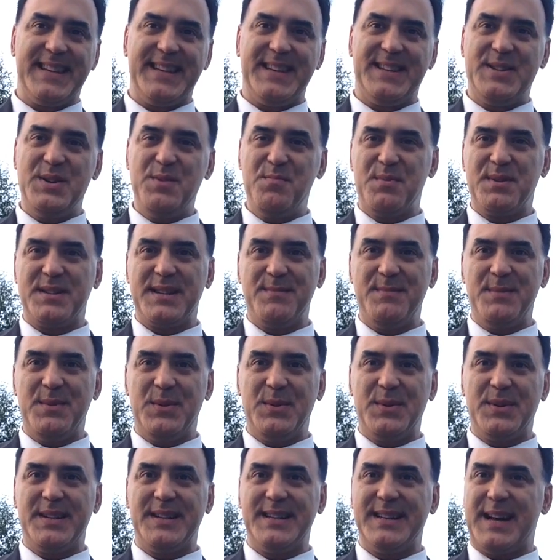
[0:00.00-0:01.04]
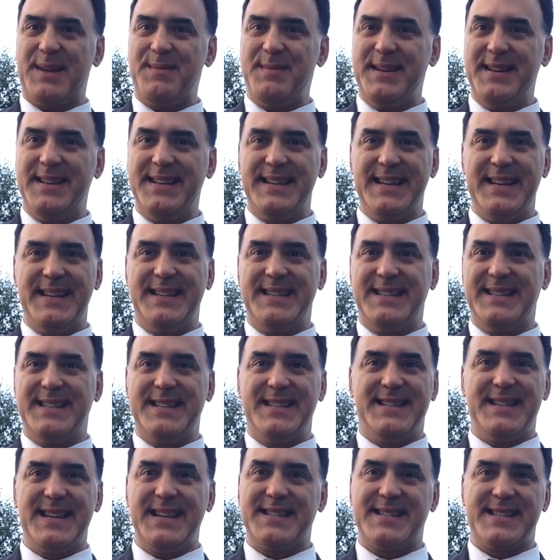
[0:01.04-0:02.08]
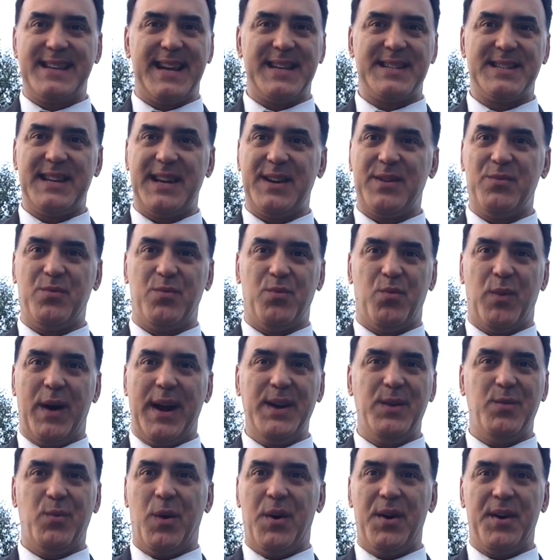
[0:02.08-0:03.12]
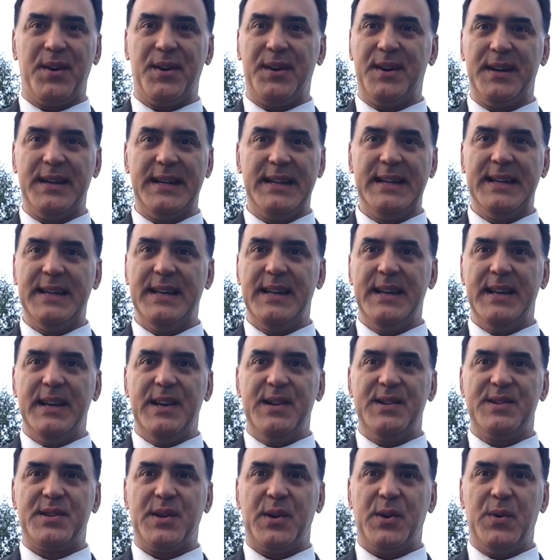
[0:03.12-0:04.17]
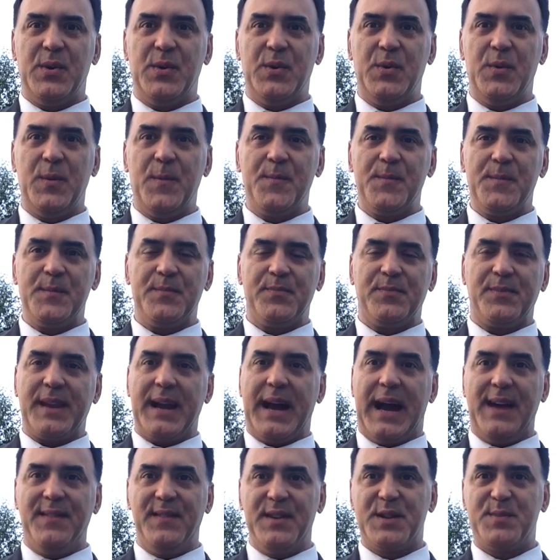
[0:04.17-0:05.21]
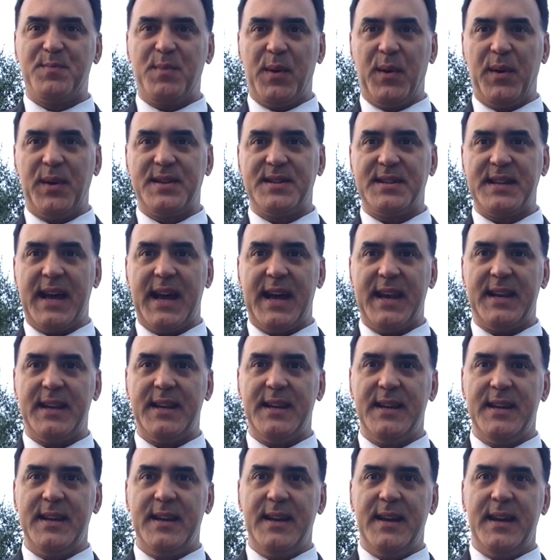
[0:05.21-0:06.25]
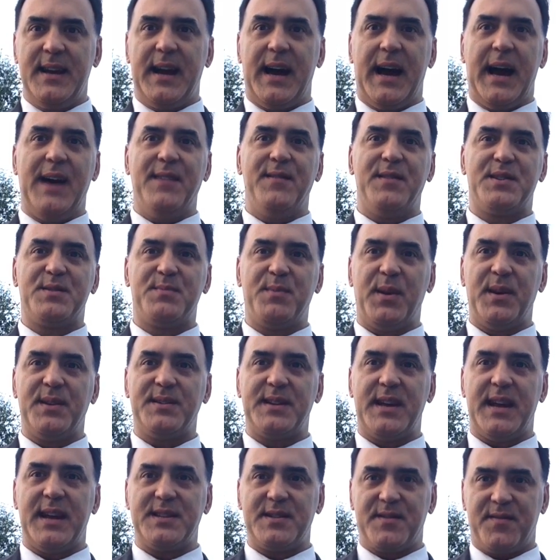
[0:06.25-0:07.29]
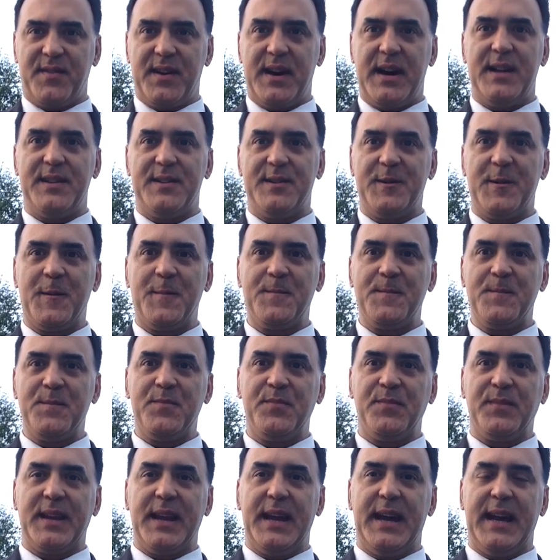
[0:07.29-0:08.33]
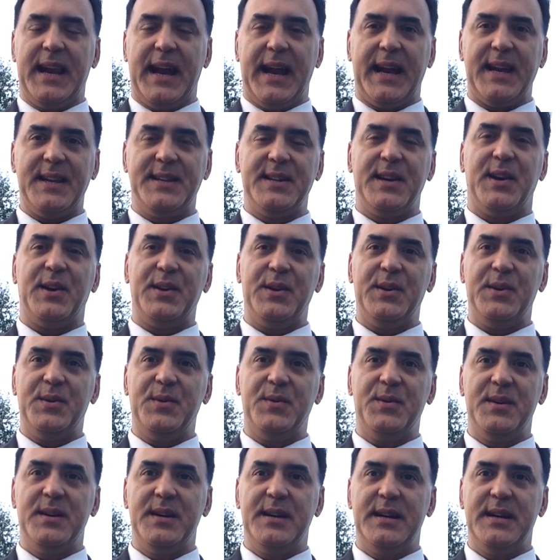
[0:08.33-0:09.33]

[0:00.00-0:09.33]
2% milk, I mean, it just tastes like white water. So I've experienced that. I've experienced that as a father, and I can tell you